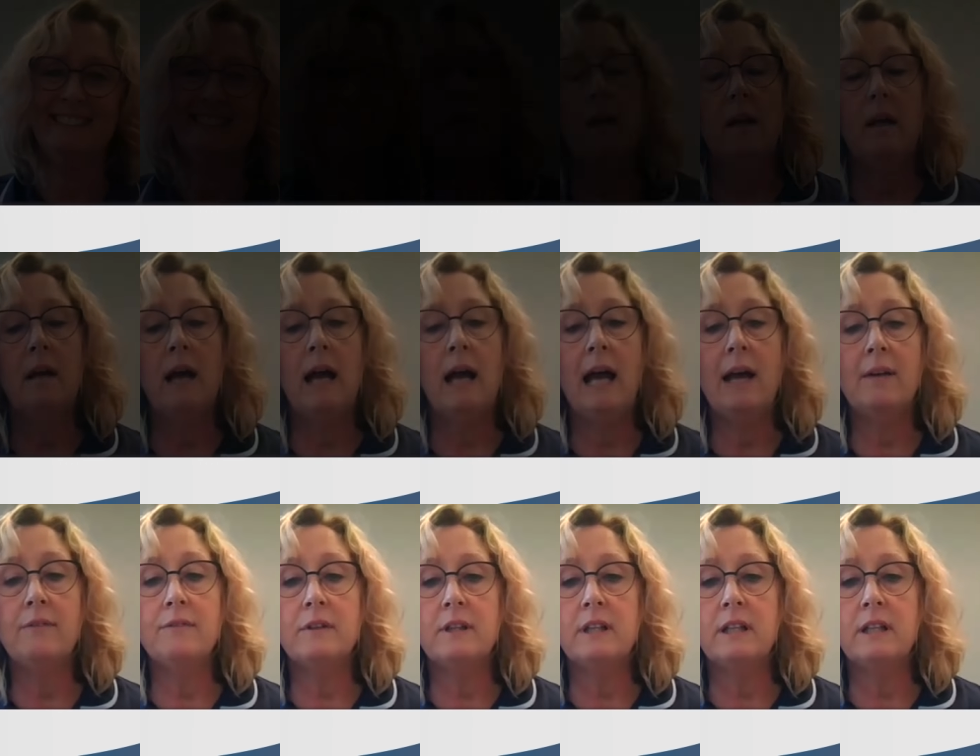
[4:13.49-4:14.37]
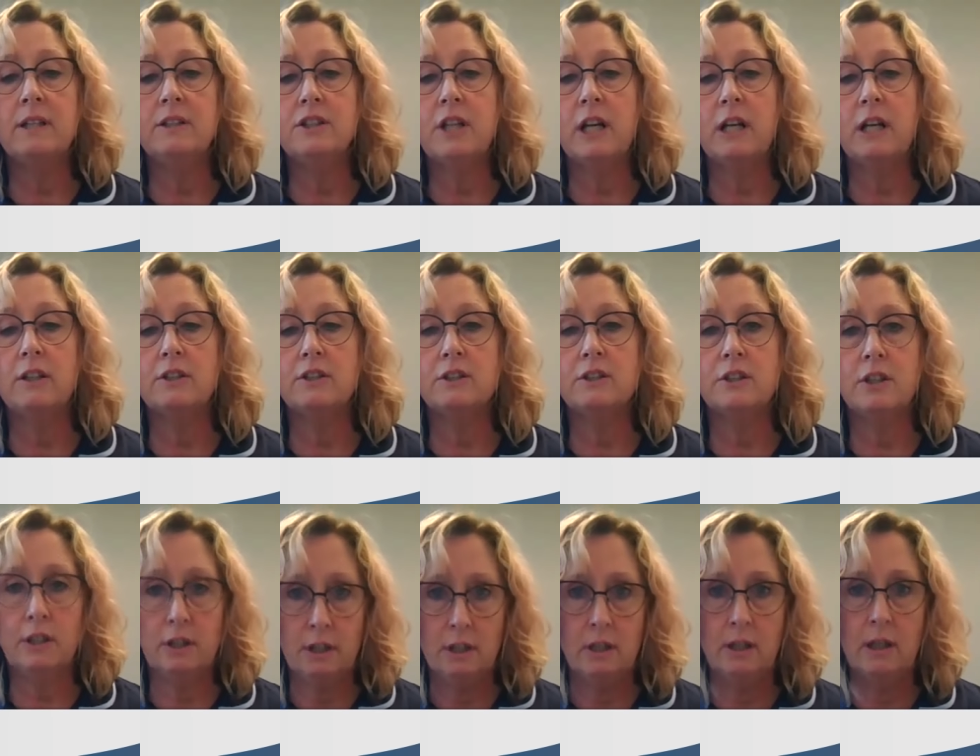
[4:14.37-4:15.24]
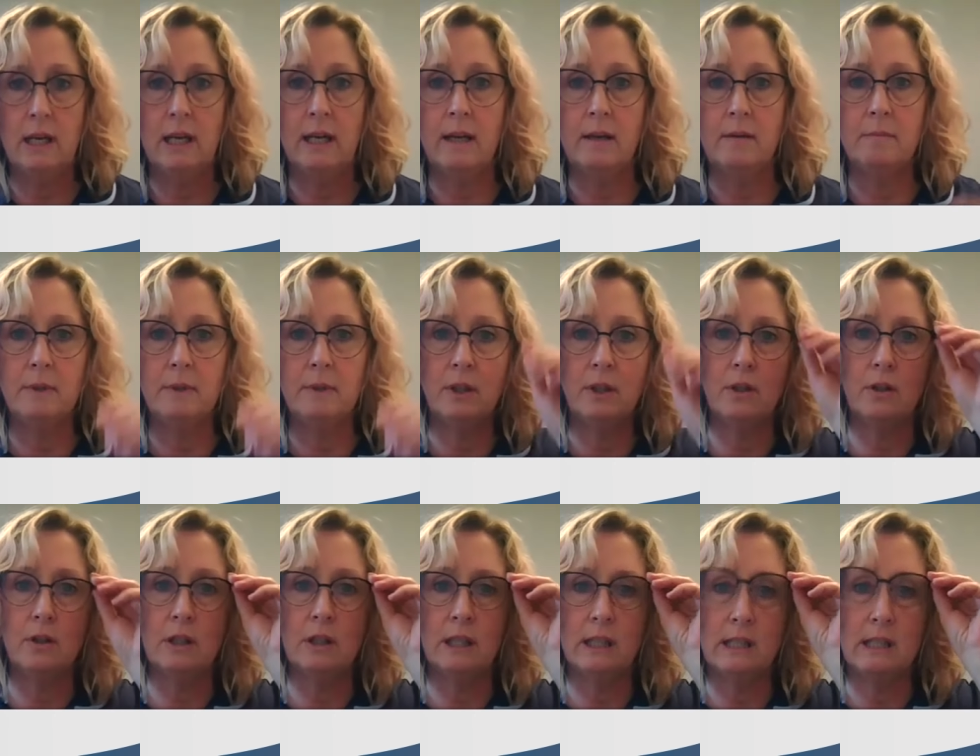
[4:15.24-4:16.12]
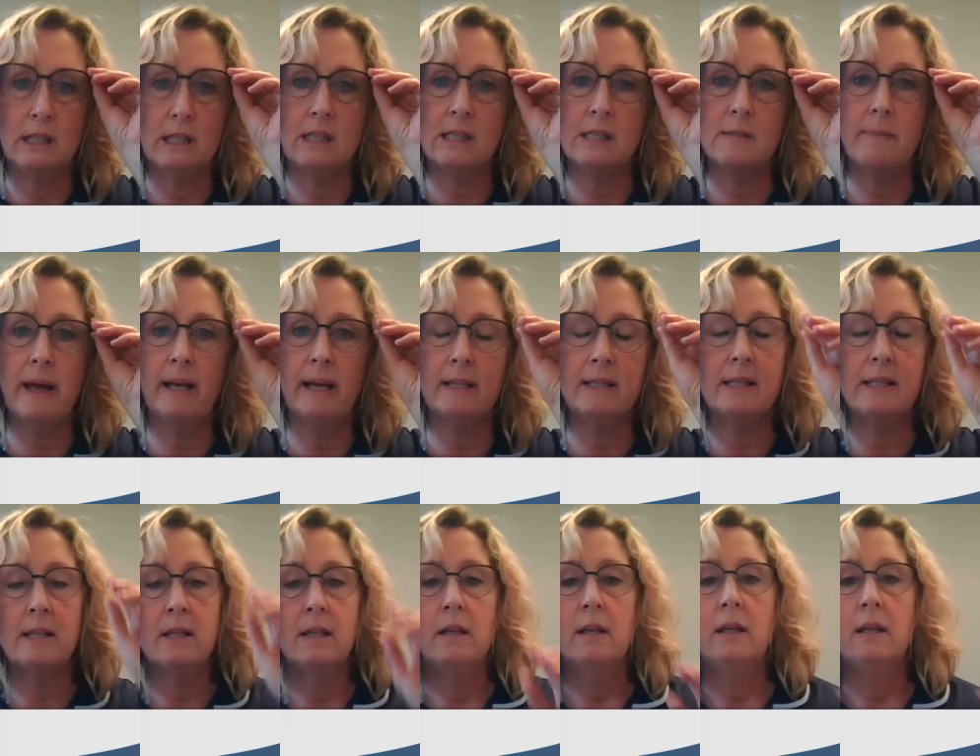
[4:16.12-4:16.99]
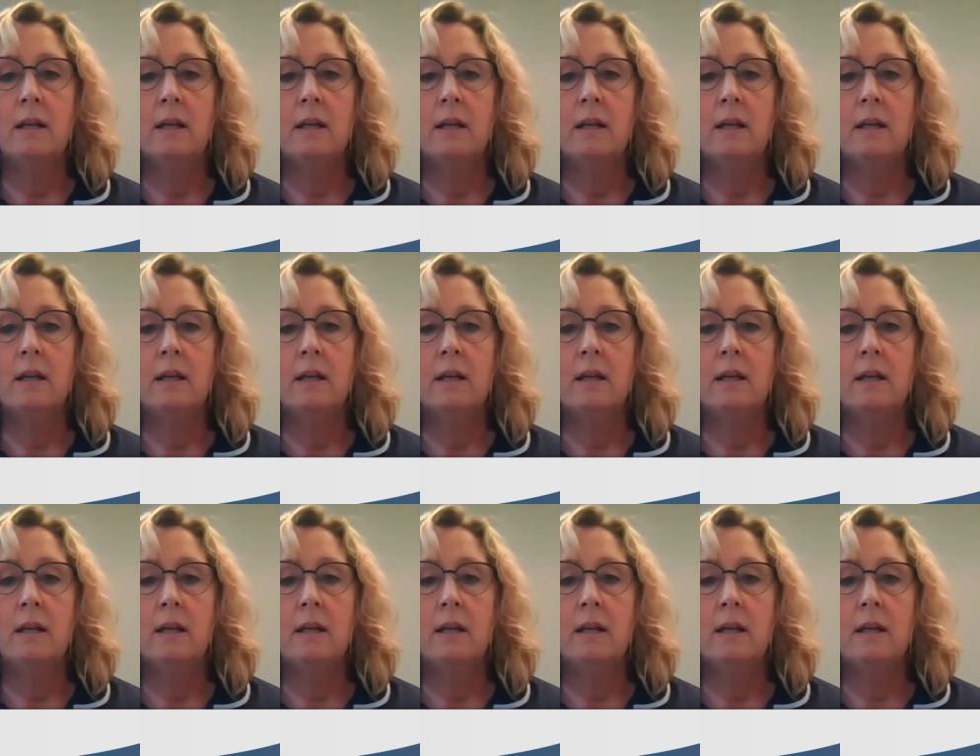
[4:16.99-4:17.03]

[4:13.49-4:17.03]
Uh, after the injection, um, you can expect